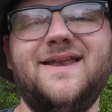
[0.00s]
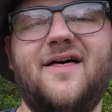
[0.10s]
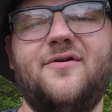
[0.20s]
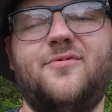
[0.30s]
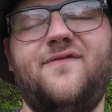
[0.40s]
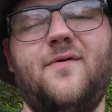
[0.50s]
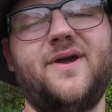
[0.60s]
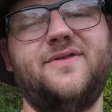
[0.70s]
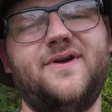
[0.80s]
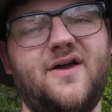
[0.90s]
Now that we're filming
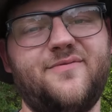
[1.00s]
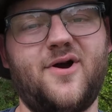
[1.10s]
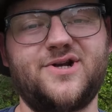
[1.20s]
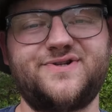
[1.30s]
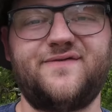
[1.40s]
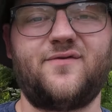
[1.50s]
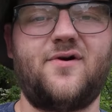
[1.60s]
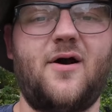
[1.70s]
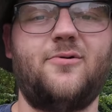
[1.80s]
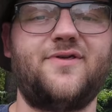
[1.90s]
on the Osmo Action 4,
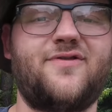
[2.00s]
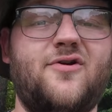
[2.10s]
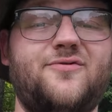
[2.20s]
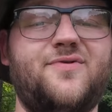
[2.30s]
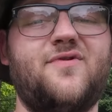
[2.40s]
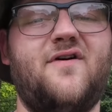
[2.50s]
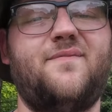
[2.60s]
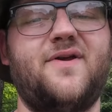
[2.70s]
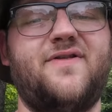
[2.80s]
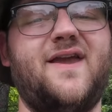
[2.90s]
I wanted to start this off
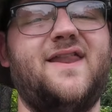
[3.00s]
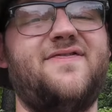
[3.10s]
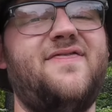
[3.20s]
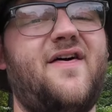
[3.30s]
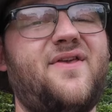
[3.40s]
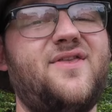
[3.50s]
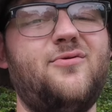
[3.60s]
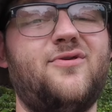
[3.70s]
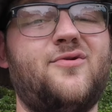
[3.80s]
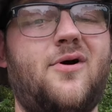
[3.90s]
by saying it has nothing to do
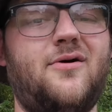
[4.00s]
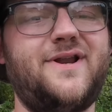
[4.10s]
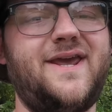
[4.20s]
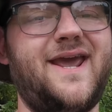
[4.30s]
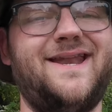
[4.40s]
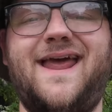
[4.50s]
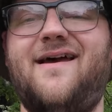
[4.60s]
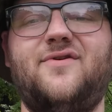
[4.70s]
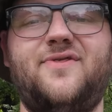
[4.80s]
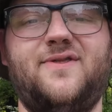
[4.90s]
with quality and
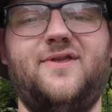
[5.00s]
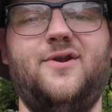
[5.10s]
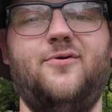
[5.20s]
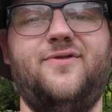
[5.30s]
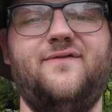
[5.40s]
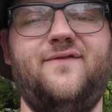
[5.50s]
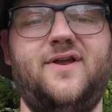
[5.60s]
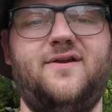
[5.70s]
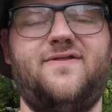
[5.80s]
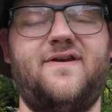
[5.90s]
everything to do with
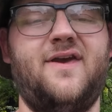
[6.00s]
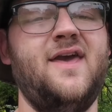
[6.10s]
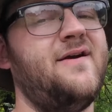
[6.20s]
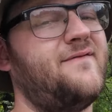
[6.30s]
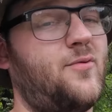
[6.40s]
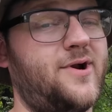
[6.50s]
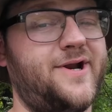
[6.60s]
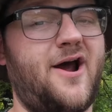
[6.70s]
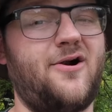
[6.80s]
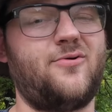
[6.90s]
conveniency. If I wanted
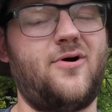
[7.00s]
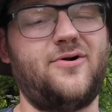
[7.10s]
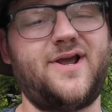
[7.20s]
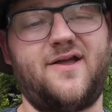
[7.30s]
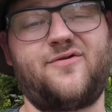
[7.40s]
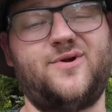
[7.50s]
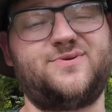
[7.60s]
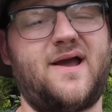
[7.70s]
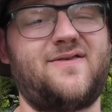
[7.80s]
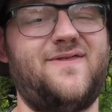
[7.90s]
higher quality, I'd switch
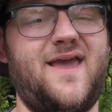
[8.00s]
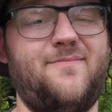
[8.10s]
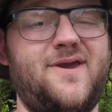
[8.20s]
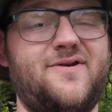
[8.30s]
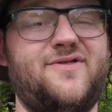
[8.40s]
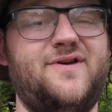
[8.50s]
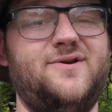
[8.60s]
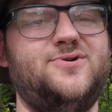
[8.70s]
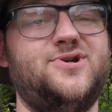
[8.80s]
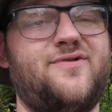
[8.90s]
back to the APS-C
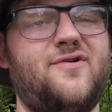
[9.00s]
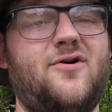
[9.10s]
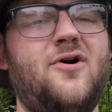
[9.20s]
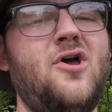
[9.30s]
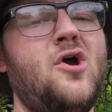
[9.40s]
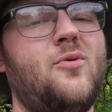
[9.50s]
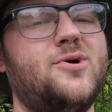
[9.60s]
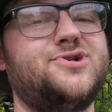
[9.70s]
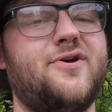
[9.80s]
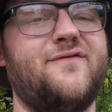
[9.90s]
you just saw,
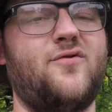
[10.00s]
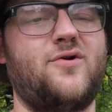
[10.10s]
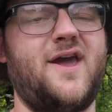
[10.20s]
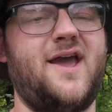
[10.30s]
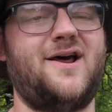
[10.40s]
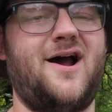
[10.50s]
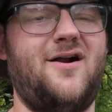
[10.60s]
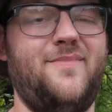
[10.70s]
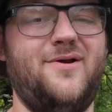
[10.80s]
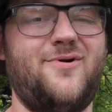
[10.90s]
which does 4K and a higher
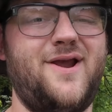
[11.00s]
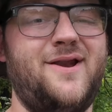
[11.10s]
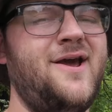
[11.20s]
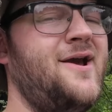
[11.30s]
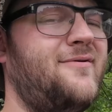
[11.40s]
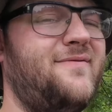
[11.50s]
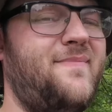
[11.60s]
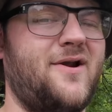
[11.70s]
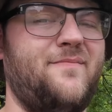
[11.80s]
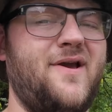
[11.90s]
bit rate with
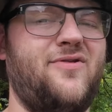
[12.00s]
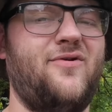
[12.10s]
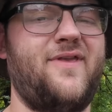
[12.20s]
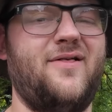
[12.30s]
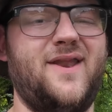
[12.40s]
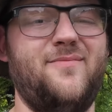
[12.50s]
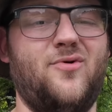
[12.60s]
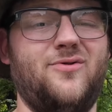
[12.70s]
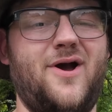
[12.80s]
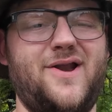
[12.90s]
bigger pixels that let in
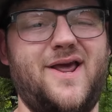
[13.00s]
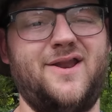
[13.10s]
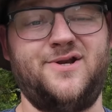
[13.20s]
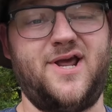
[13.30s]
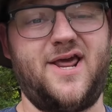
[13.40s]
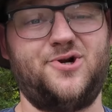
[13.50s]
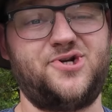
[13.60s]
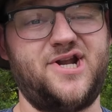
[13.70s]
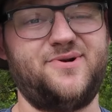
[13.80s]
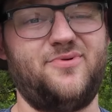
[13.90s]
more light and an
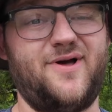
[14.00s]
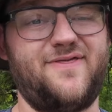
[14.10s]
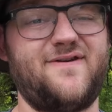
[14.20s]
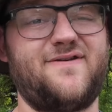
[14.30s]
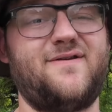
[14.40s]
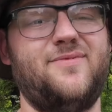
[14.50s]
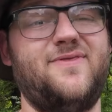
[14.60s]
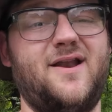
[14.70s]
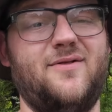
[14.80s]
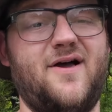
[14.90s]
interchangeable lens system
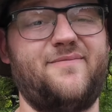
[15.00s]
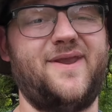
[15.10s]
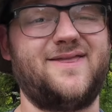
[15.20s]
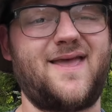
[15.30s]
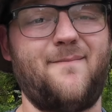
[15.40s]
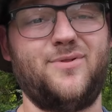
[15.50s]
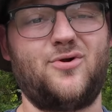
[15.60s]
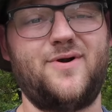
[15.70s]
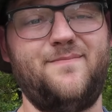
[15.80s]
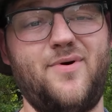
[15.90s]
that allows me to get that
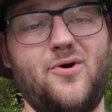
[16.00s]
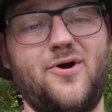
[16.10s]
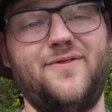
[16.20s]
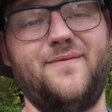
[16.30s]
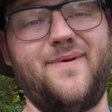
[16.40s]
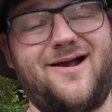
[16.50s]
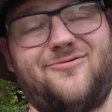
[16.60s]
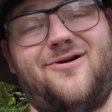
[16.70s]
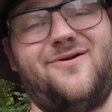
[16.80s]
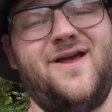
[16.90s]
blurry bokeh in the
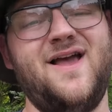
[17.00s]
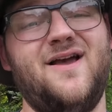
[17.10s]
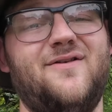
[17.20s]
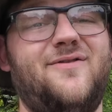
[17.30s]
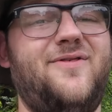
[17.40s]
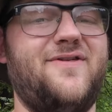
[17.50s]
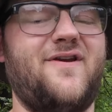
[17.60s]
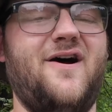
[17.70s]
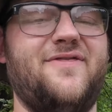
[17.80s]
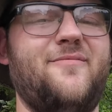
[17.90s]
background. This
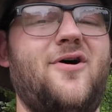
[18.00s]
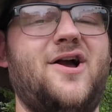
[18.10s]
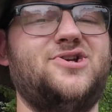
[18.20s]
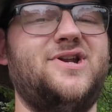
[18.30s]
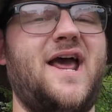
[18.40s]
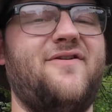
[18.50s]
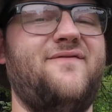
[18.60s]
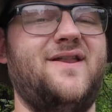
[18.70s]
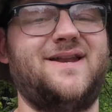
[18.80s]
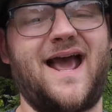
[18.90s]
Osmo Action has
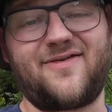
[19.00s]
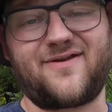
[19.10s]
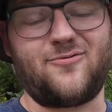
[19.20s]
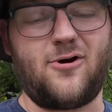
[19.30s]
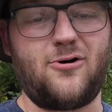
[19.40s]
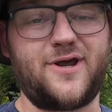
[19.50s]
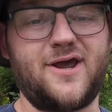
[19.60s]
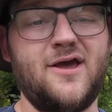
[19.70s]
fantastic quality,